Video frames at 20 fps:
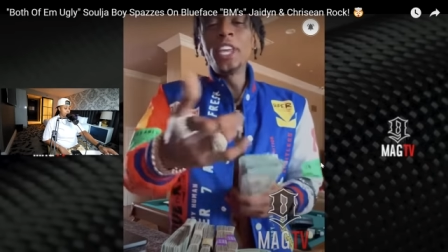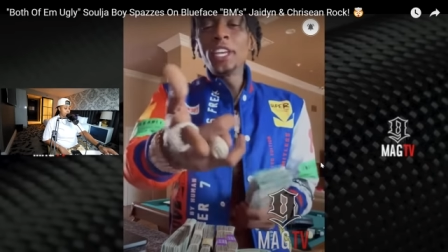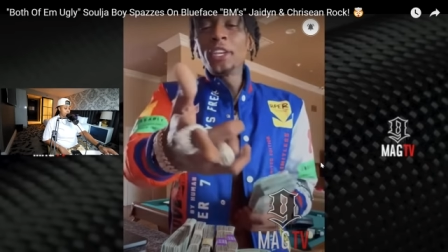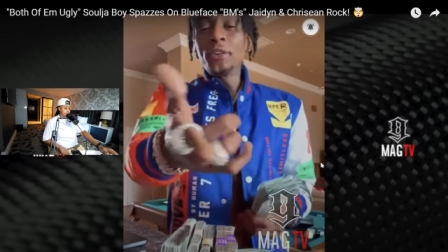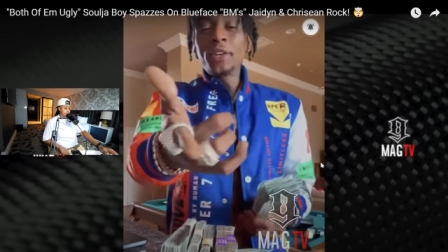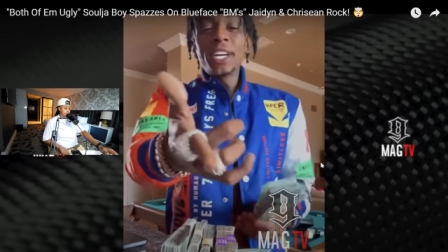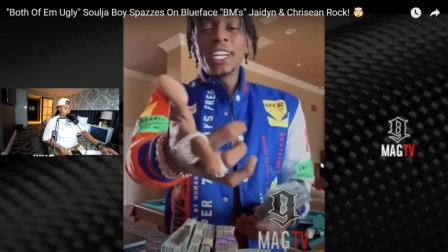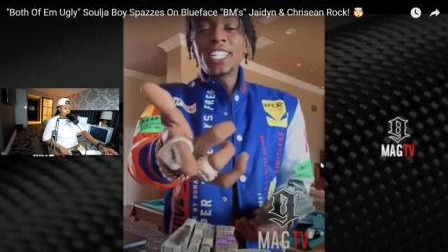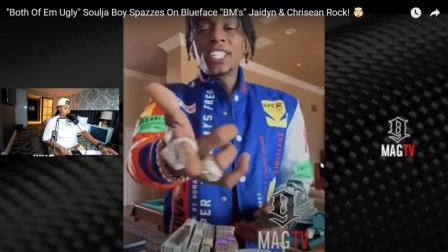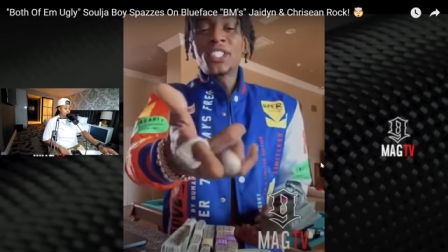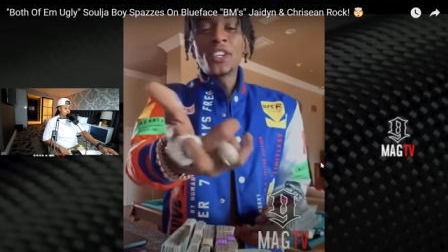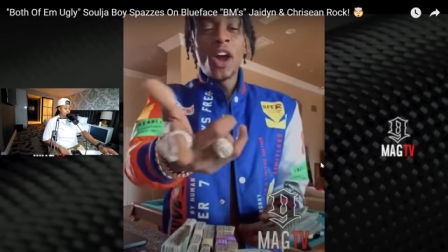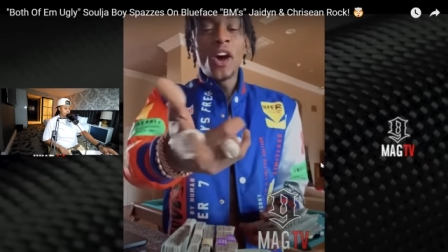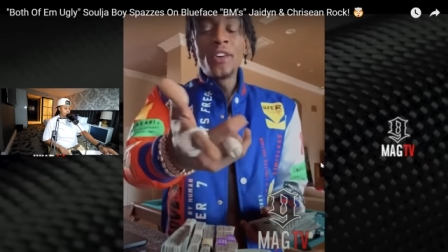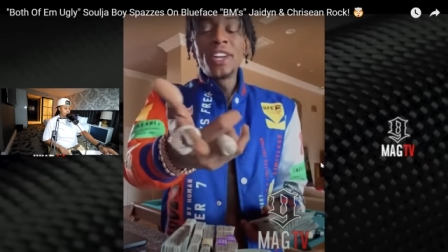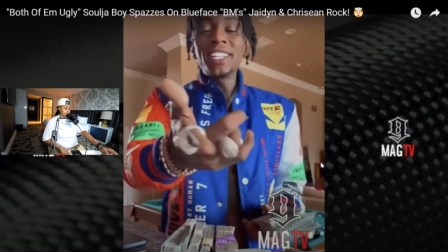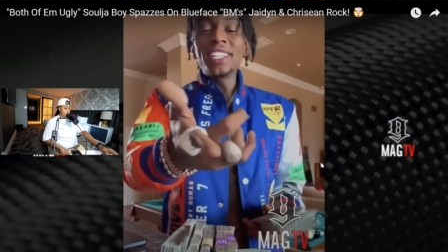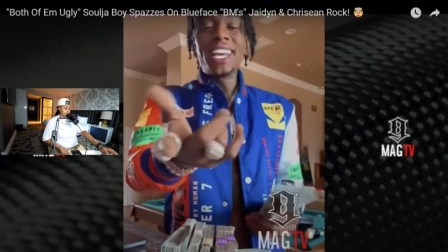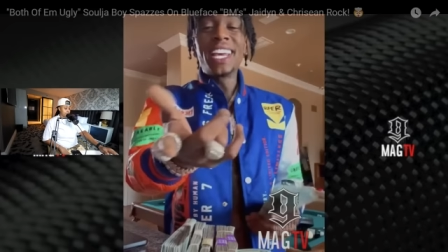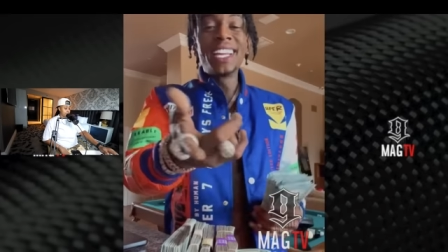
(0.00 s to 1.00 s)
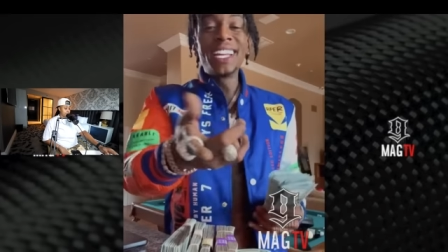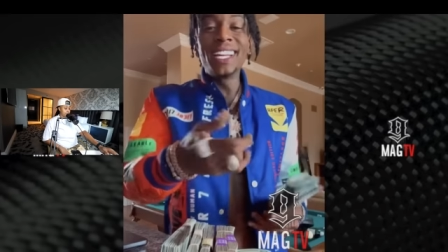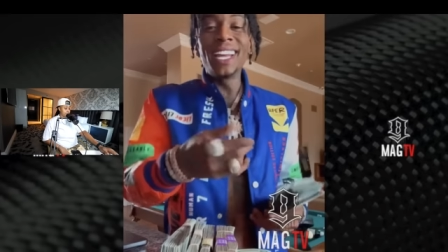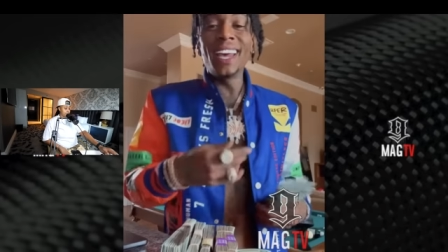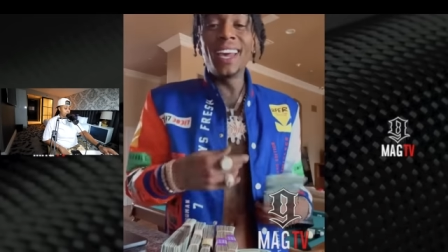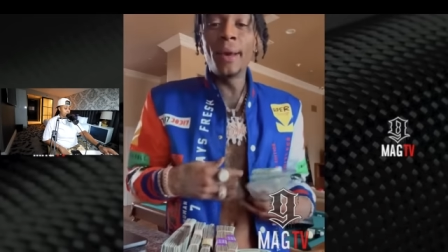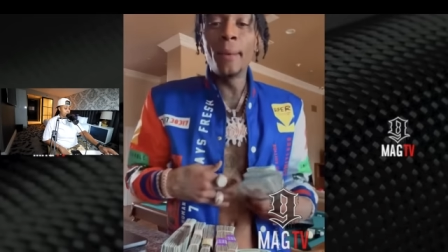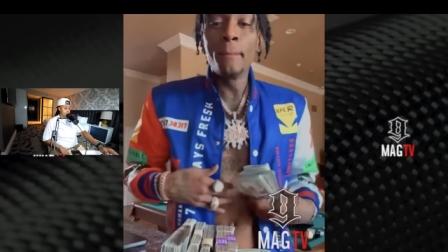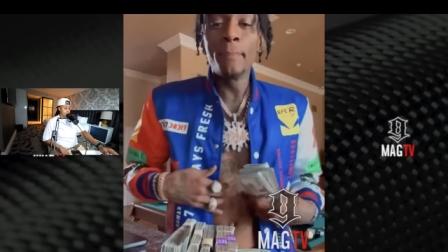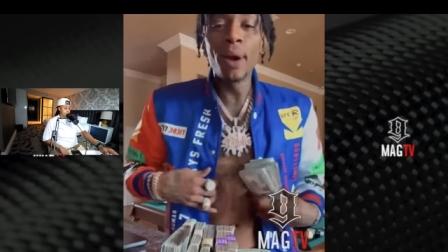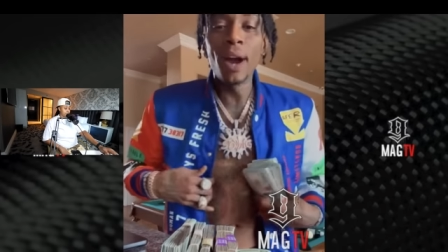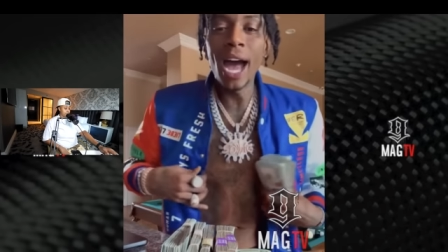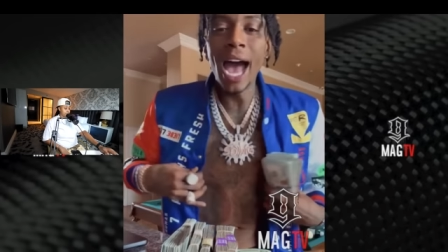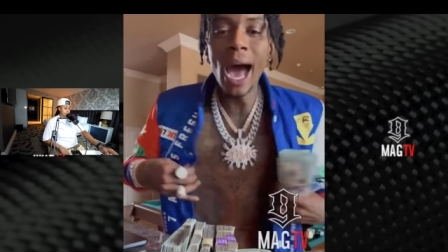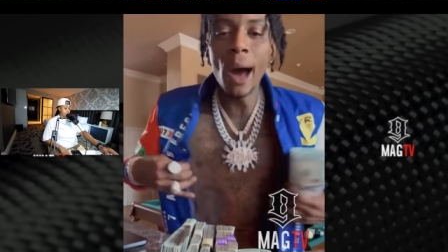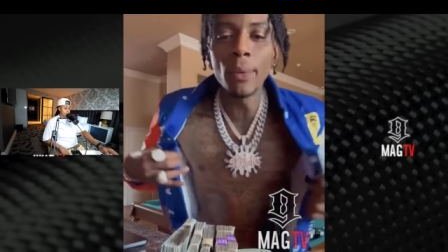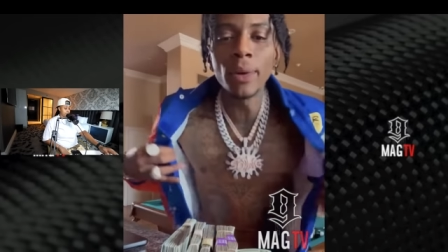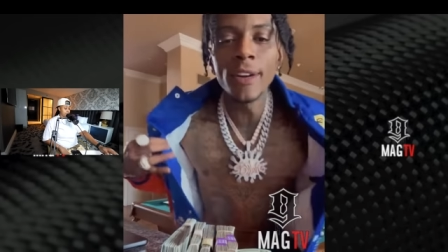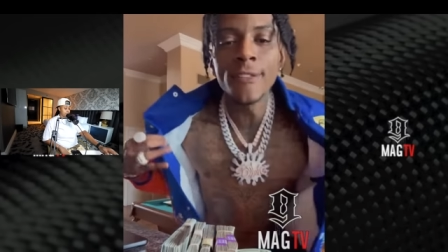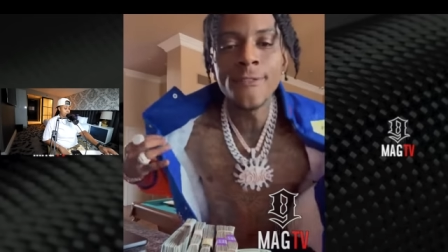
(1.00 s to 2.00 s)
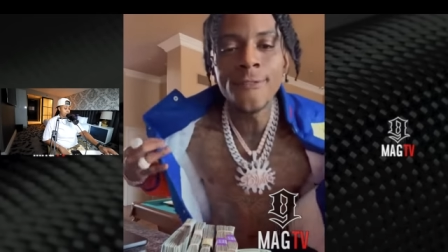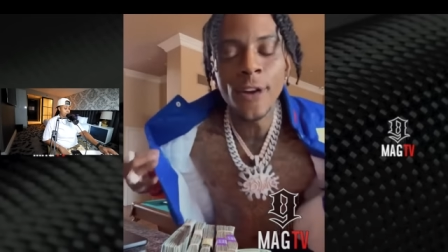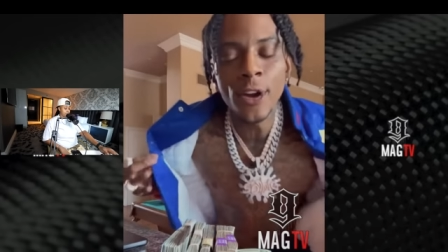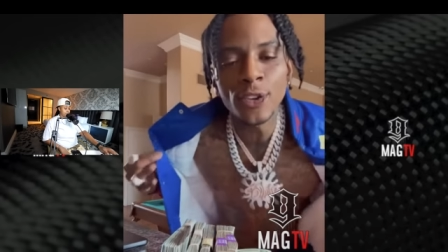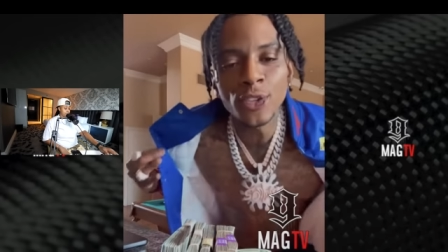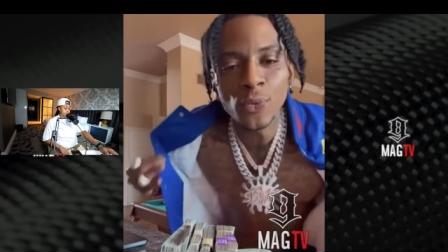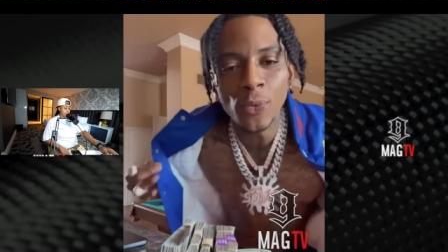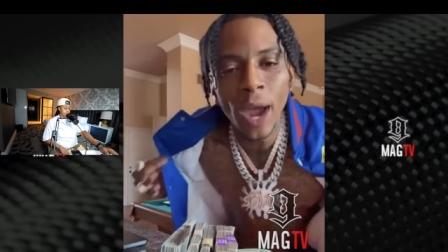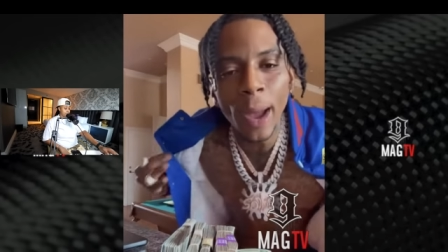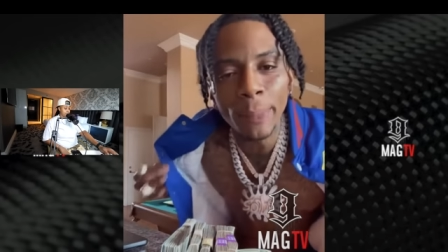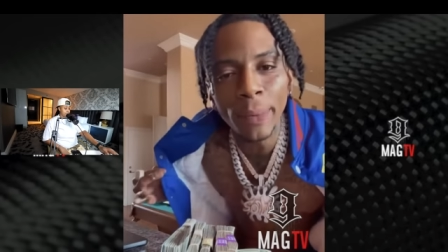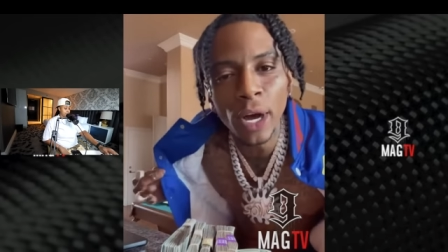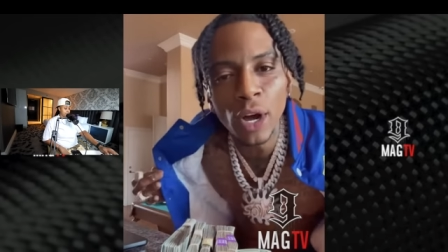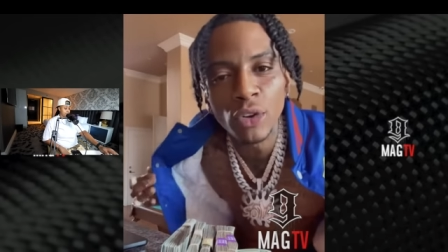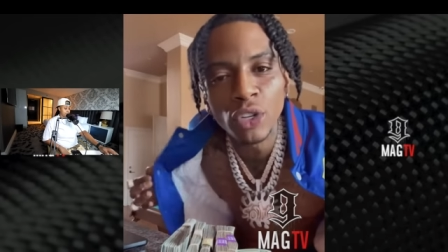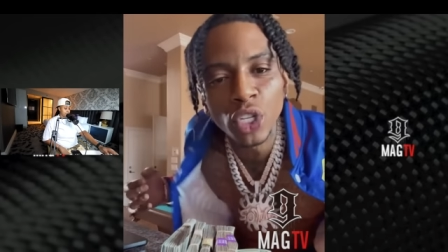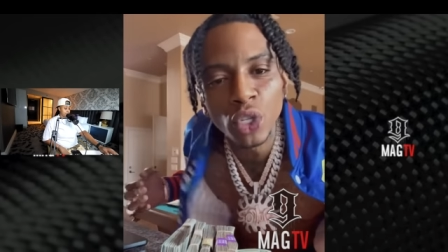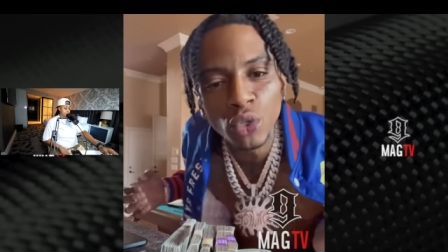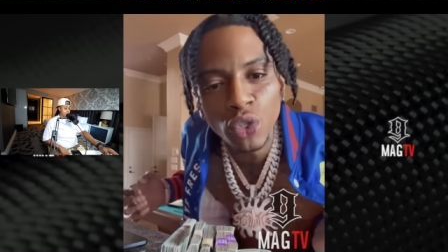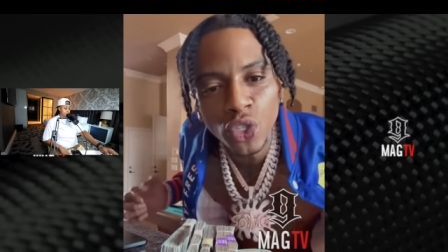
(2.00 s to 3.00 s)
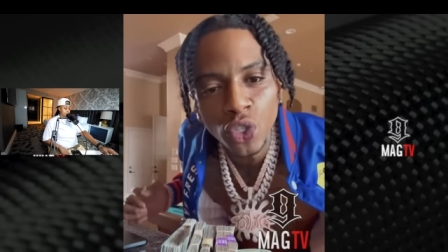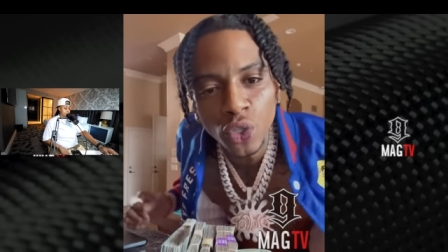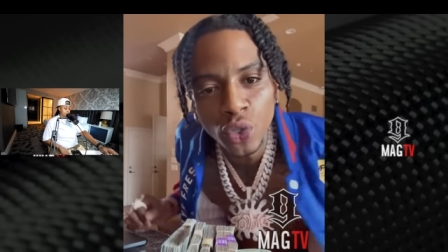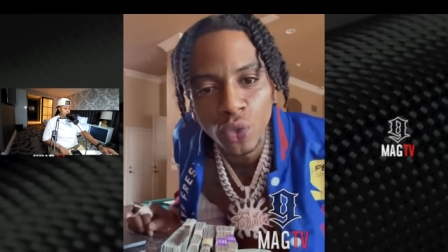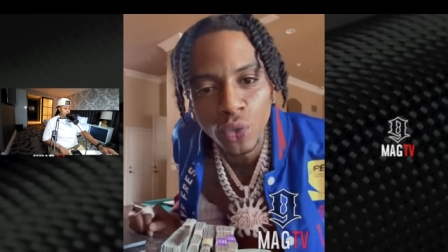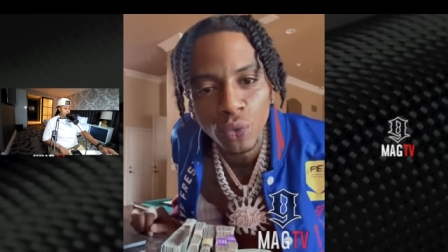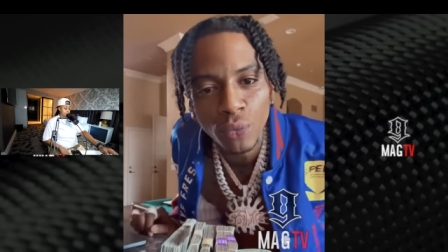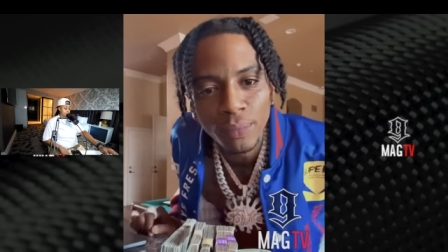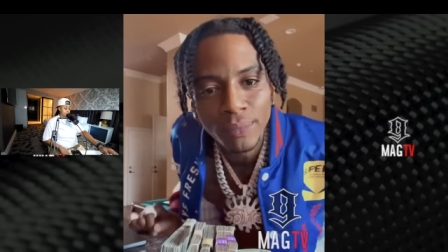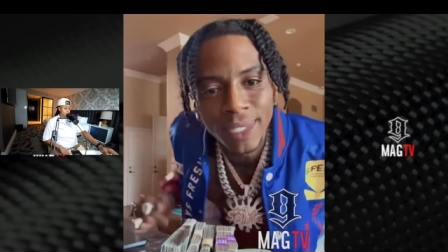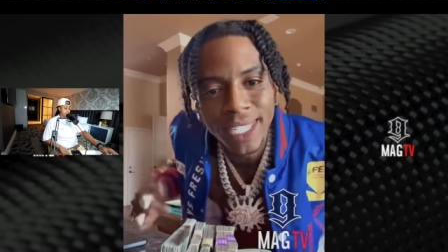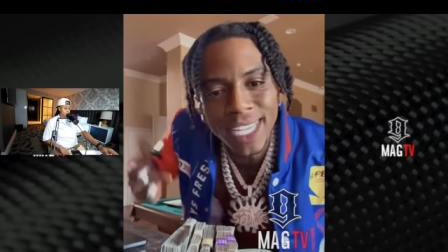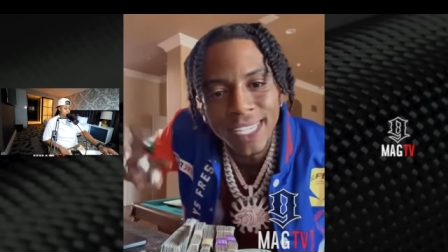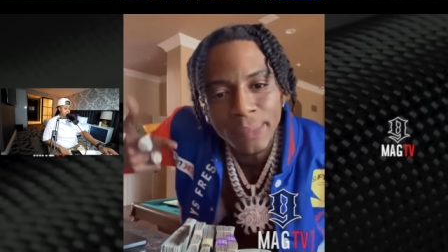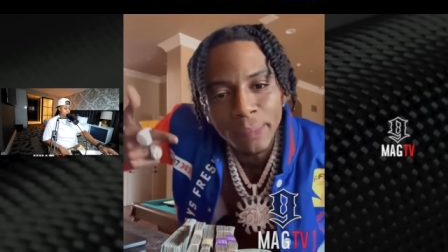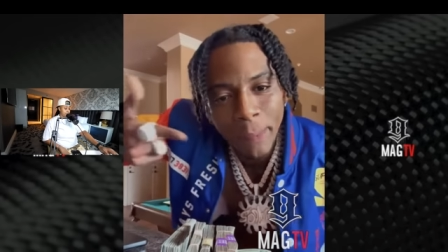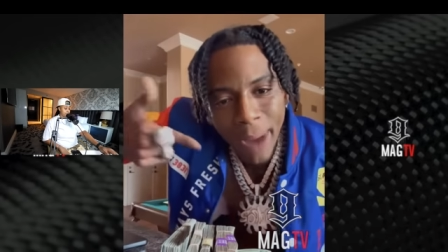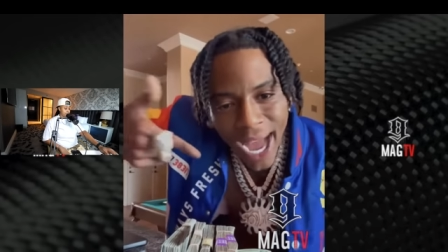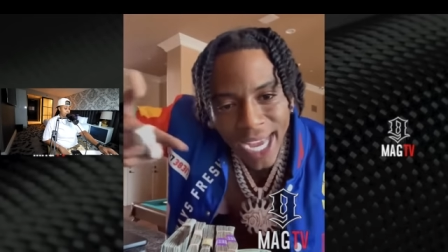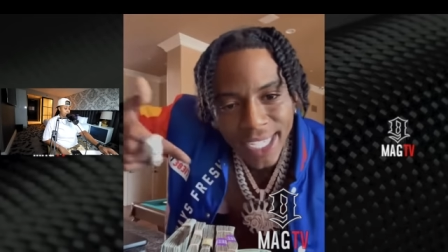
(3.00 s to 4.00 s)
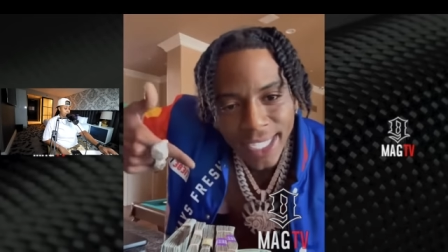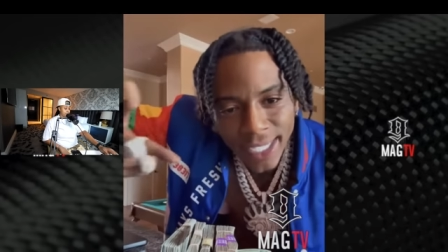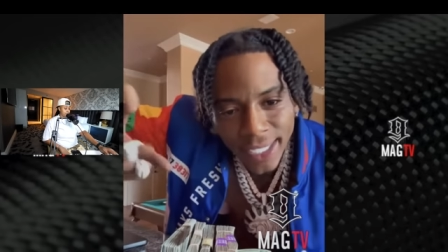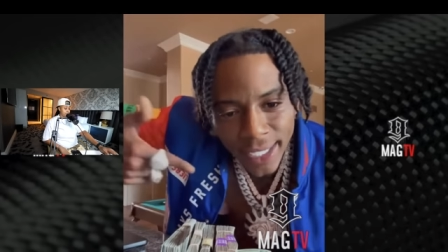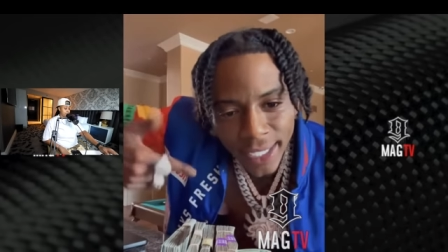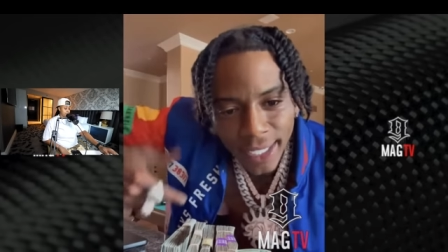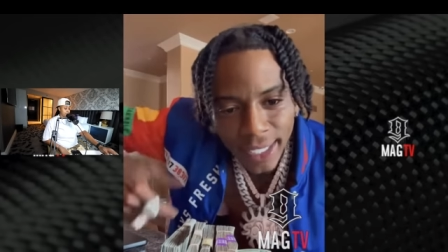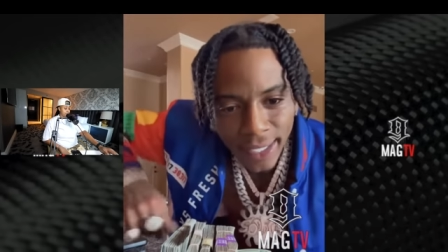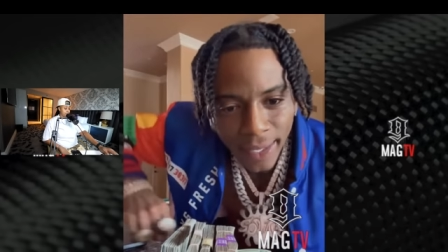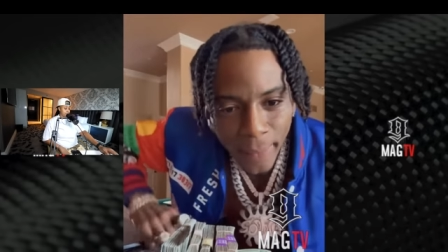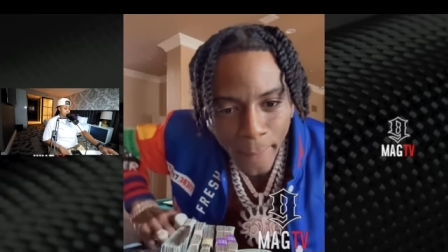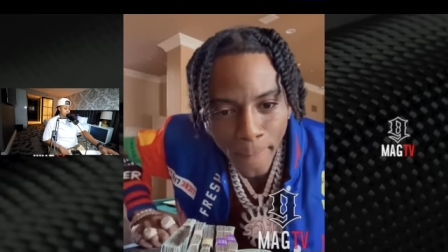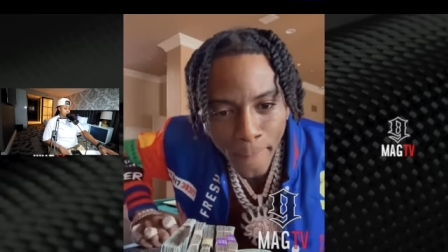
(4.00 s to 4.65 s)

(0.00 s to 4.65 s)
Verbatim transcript: think you can control this internet, bro? I was the first rapper on YouTube. This my shit.